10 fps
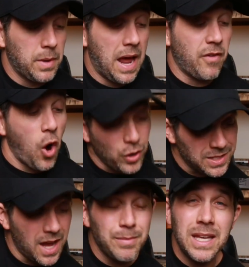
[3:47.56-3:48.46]
gonna have a hard
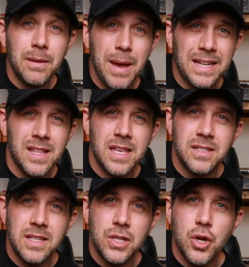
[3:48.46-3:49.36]
time getting back to that
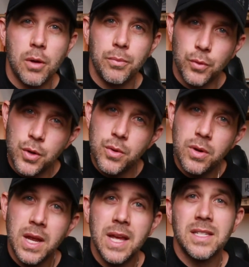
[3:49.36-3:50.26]
C sharp root
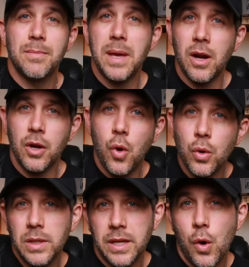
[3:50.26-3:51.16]
to make our
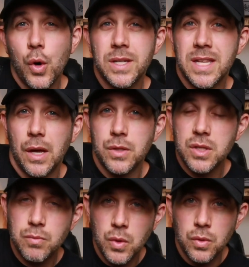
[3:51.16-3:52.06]
chord lick chord sound
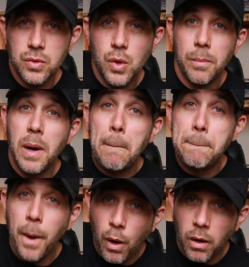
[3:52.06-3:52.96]
smooth. So I'm gonna
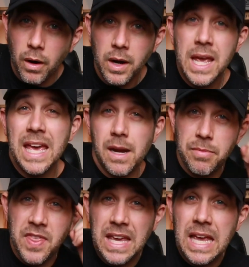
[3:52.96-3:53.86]
bar and I'm
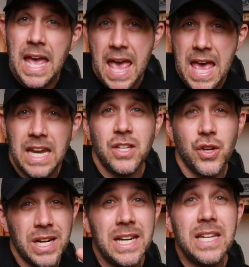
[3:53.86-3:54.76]
thinking ahead, and
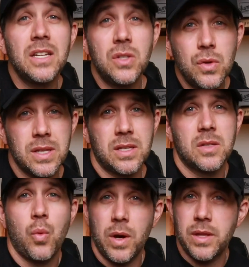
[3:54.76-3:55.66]
you're gonna need to do this. This
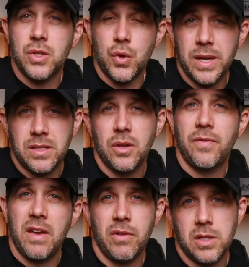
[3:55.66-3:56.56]
is one of the tricks that your
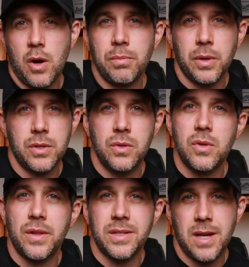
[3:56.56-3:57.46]
favorite guitar players use
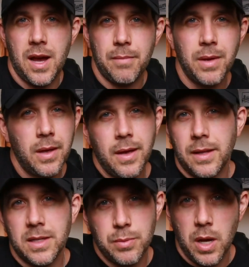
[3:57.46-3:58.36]
all the time. And
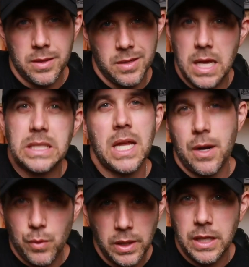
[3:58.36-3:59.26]
let's be honest, it's
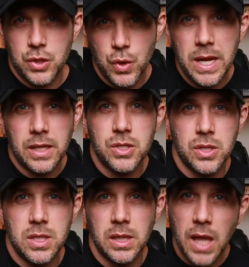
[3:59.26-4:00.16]
not really a trick, it's
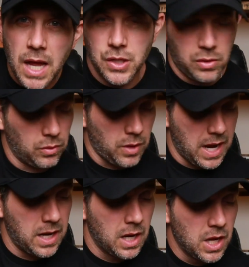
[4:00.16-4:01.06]
just logical,
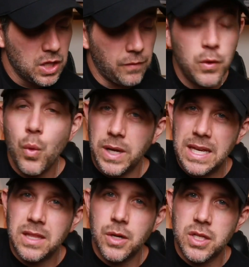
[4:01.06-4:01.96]
right? If you wanna get there